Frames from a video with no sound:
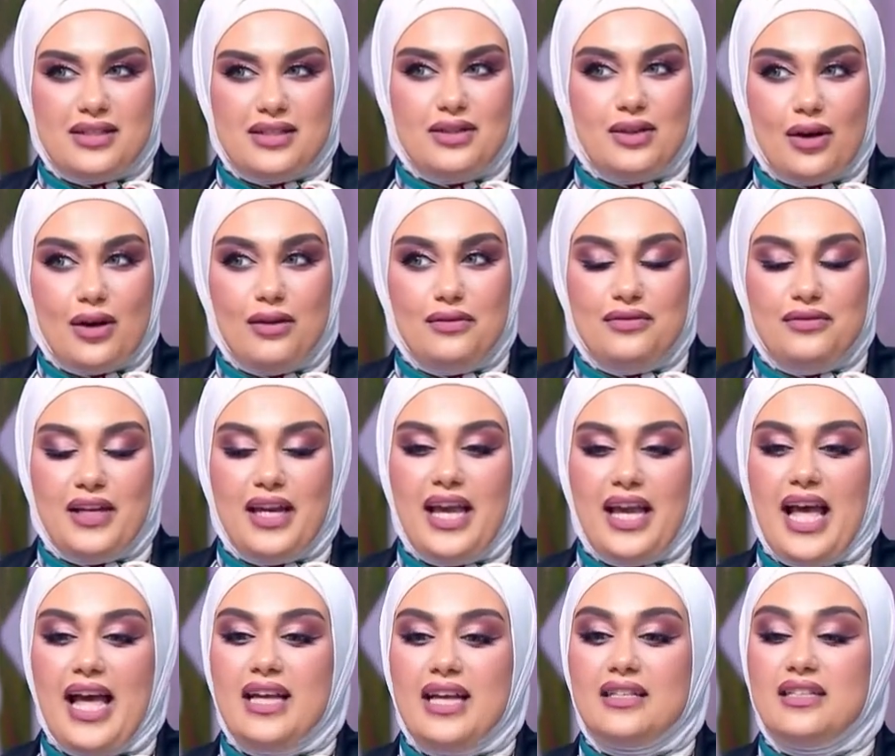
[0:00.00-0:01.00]
is coffee
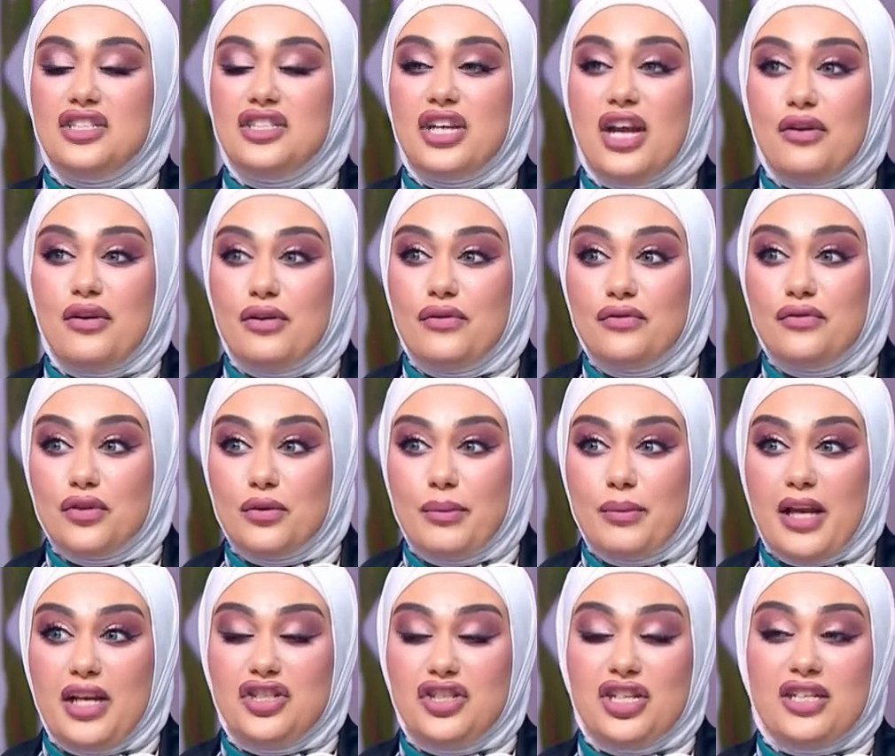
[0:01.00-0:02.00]
and share
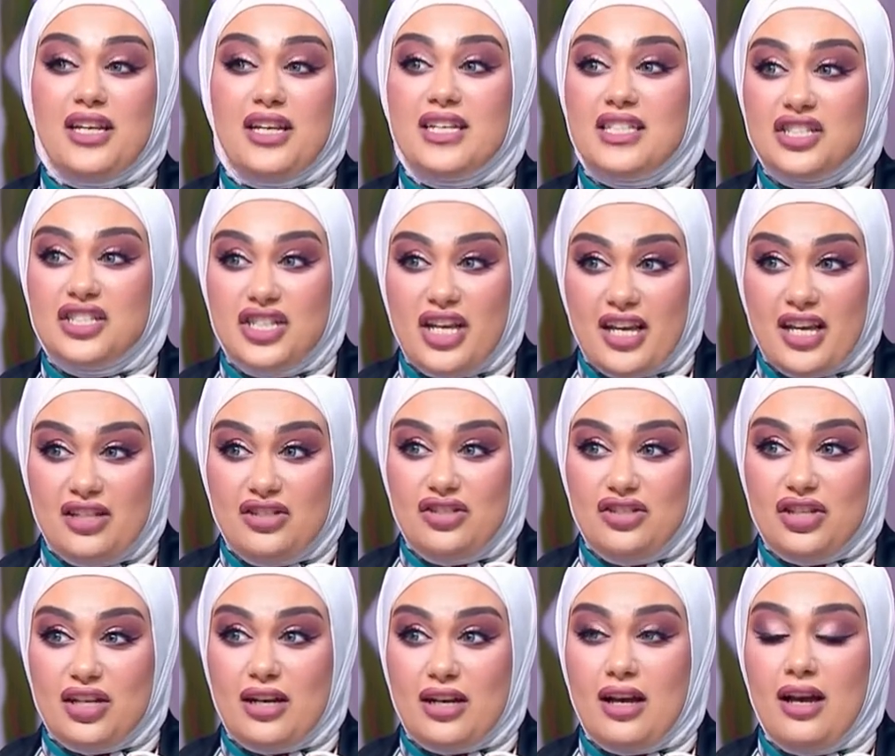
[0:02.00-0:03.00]
information,
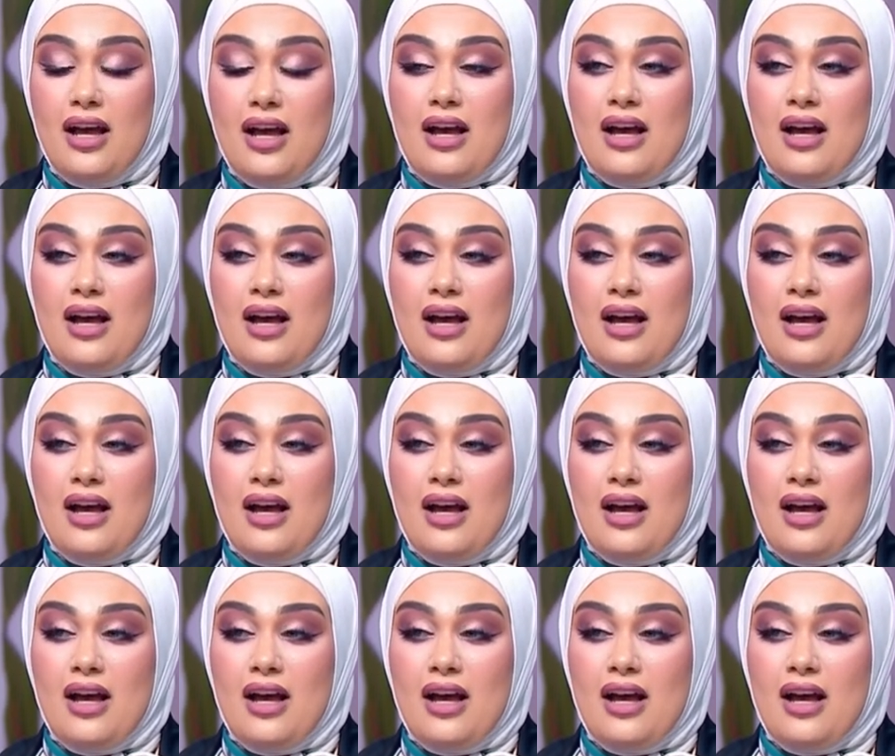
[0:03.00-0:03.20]
exchange uh,